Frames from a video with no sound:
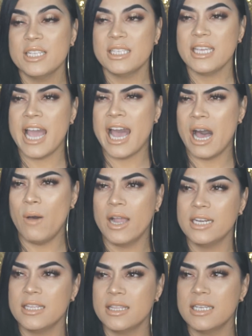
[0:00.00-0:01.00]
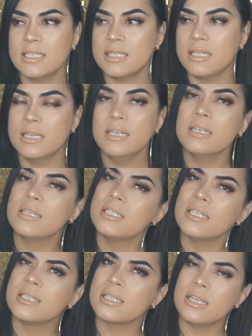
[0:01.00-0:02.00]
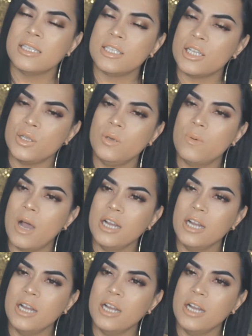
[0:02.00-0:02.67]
want to see how I did this look, just continue